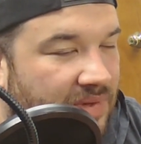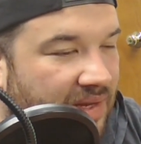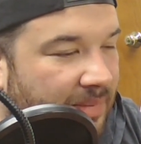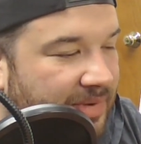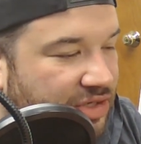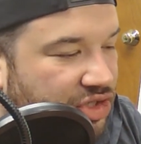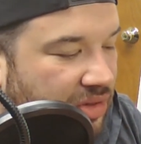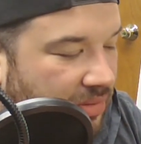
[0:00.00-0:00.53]

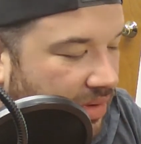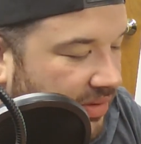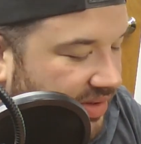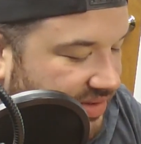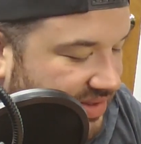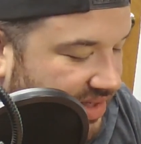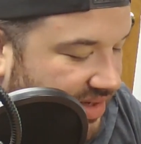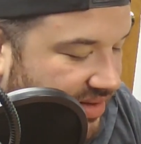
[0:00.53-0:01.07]
Joe Rogan
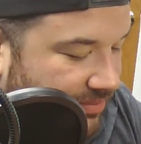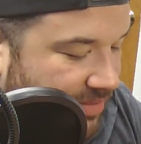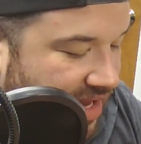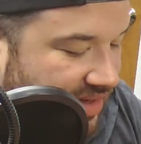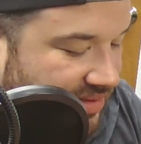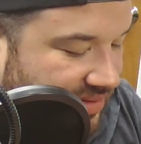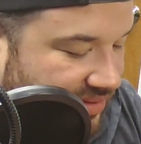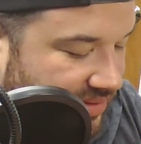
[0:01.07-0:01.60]
said it the
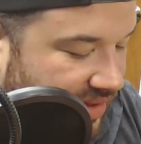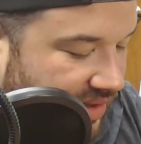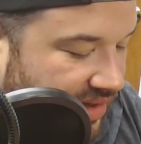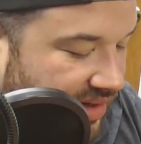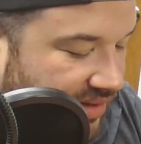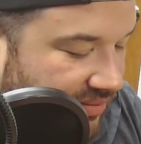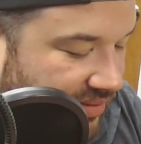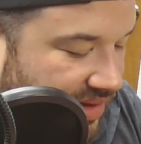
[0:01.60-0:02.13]
best. He's like, you
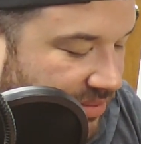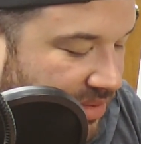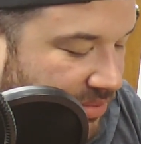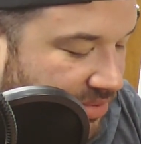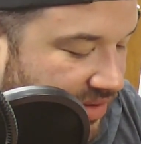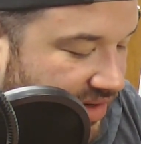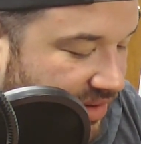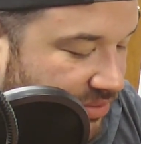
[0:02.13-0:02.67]
didn't come up
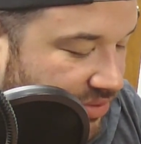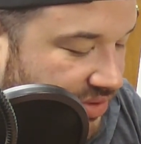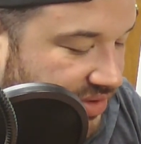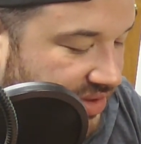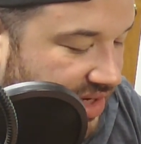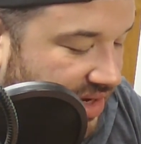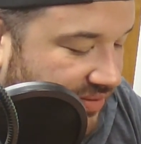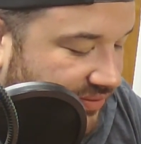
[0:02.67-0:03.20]
with any more
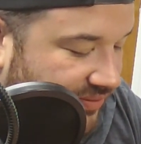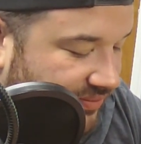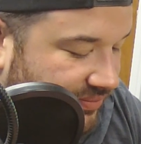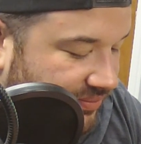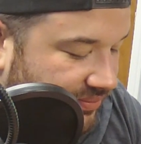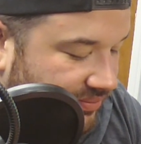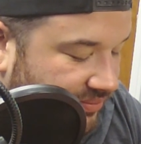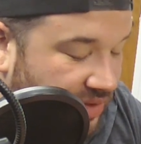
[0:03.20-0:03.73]
stuff?
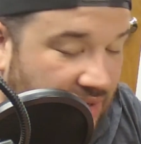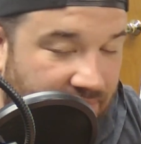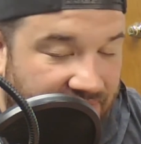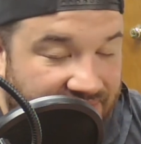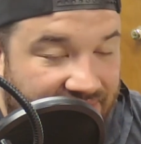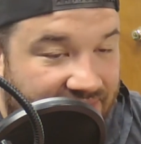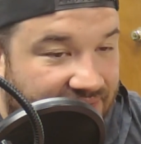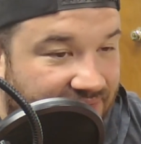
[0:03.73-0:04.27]
No, we
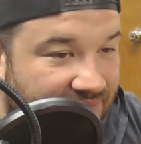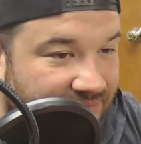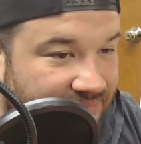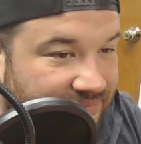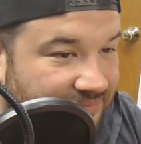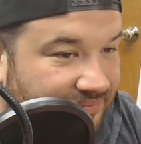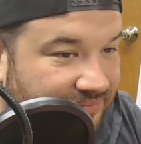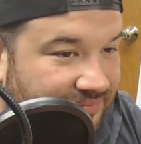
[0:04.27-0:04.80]
didn't.
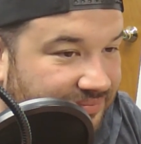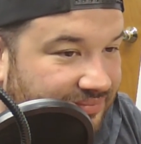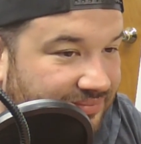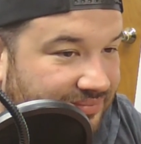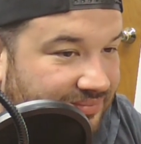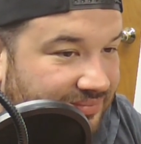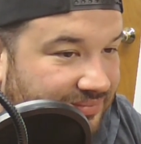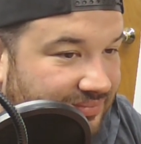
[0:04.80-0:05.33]

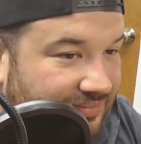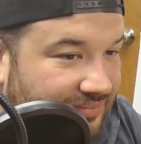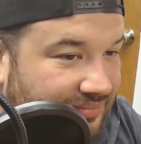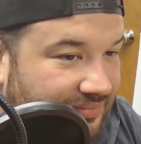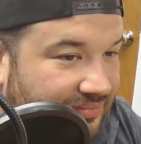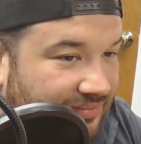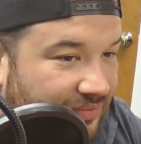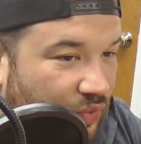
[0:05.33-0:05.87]

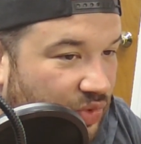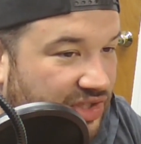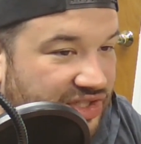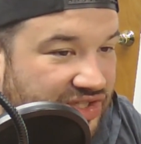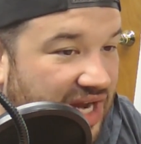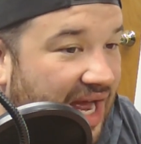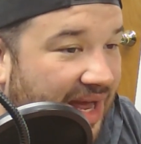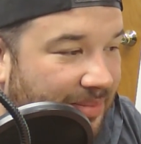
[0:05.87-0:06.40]
We
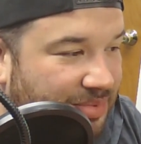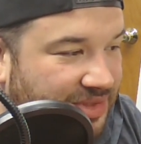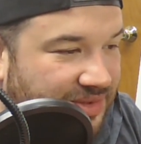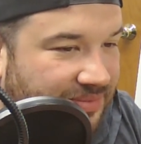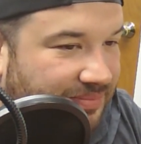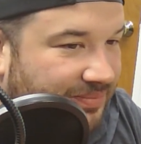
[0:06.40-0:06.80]
stopped.